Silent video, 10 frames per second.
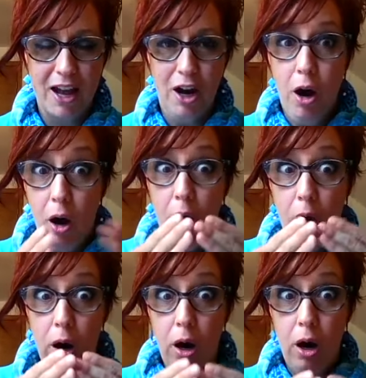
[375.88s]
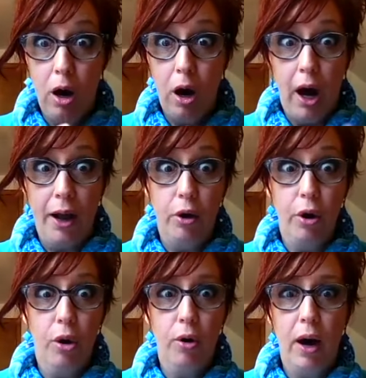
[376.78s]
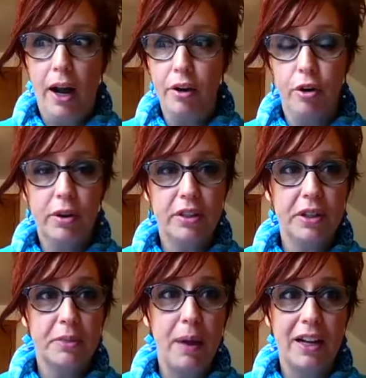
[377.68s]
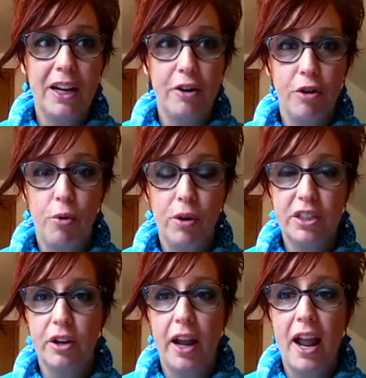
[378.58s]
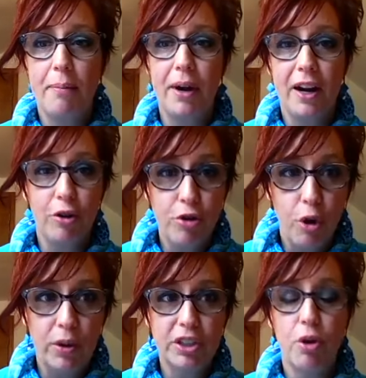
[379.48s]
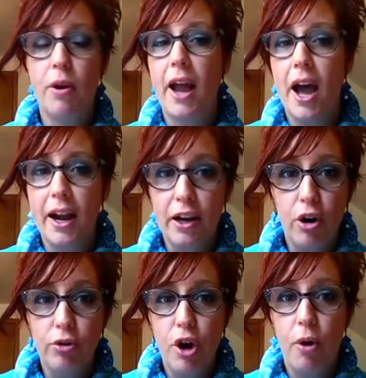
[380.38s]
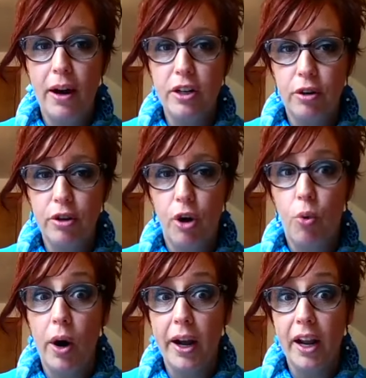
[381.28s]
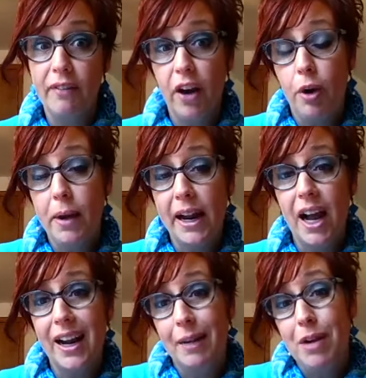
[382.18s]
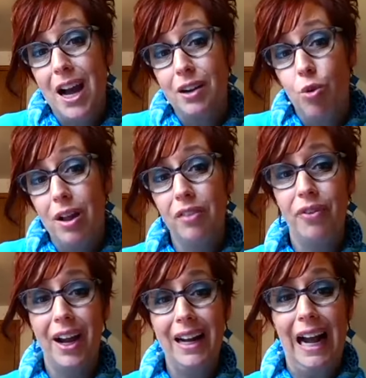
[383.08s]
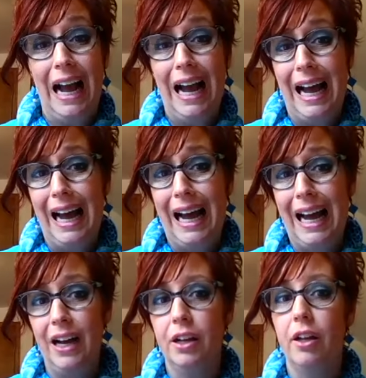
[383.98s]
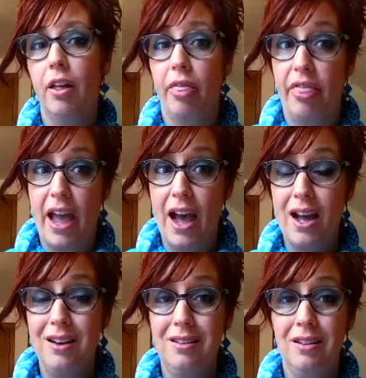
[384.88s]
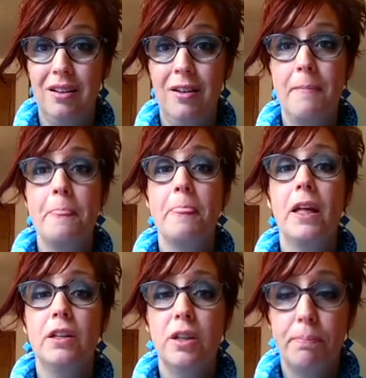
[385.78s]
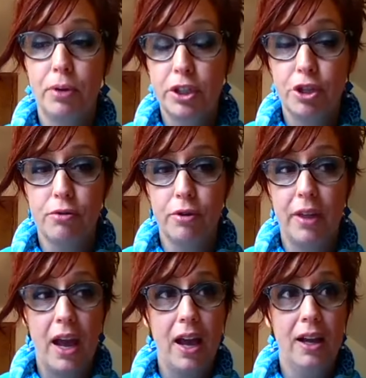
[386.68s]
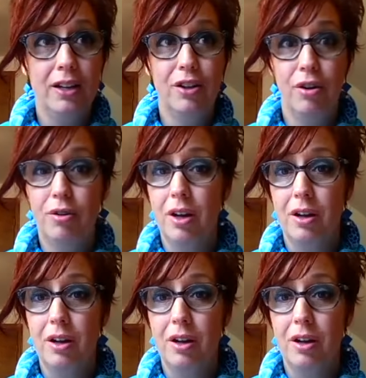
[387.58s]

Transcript: oh, I don't know. I don't know what to expect. I don't know what's going to happen. I don't know what's going on. I don't know. I don't know what if. Oh my God, I'm not qualified. Uh, that to push through that and go,